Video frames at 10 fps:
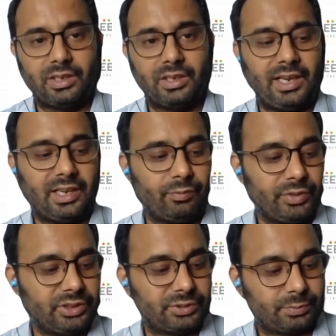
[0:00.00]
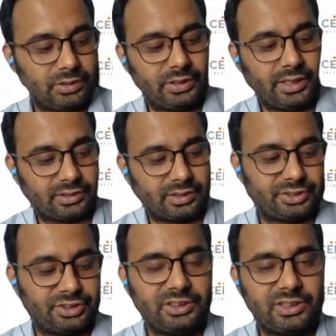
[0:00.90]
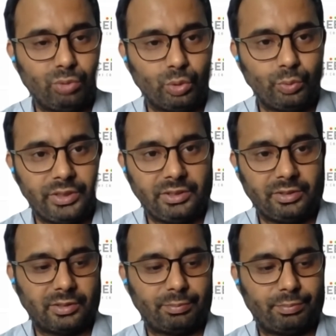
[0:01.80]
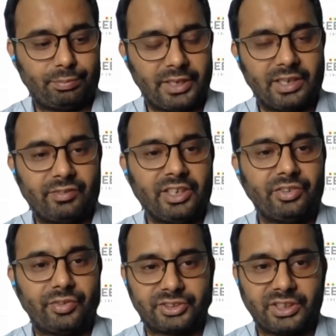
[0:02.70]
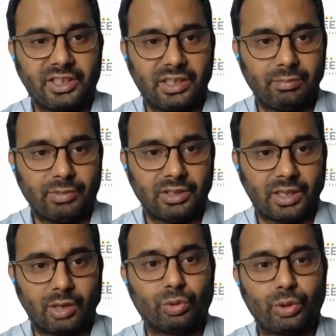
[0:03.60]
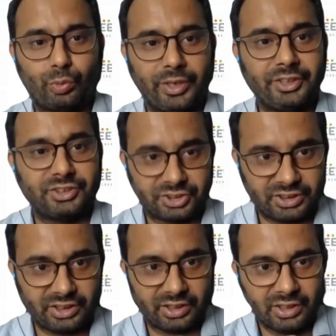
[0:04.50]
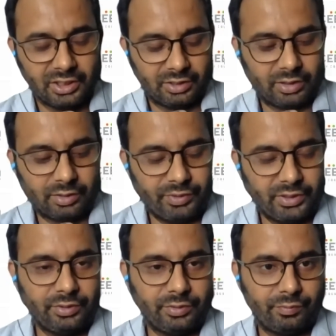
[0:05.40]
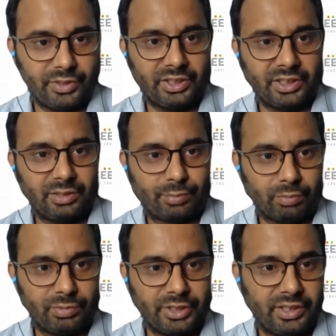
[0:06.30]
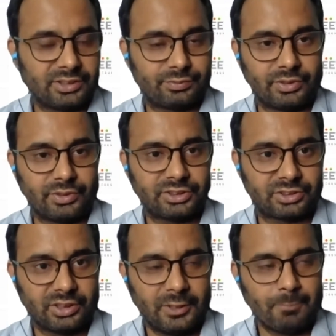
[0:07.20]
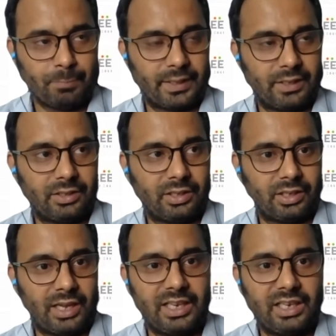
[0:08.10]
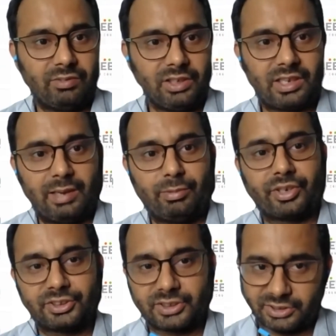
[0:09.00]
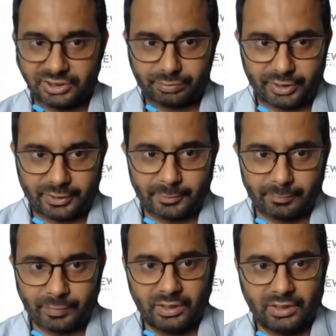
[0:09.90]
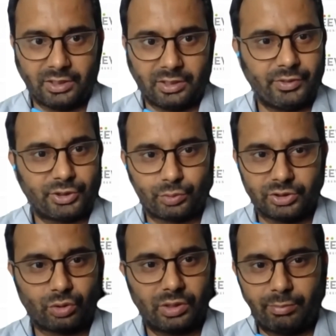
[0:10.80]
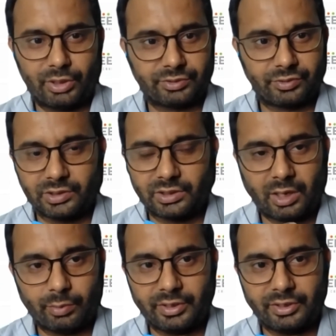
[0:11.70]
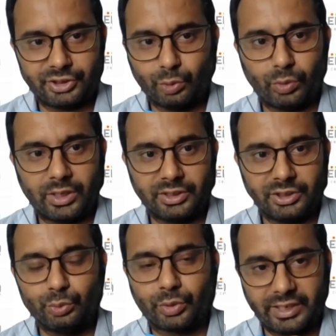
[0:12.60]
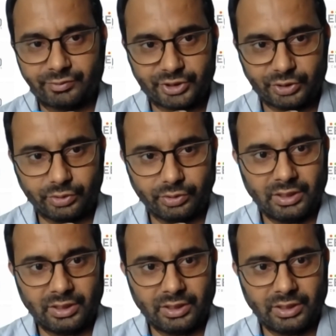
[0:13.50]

And we at CW, we played a very interesting game in around 2016. We did probably India's first high-level climate risk assessment, which was in collaboration with Harvard, Tsinghua, and the UK FCO.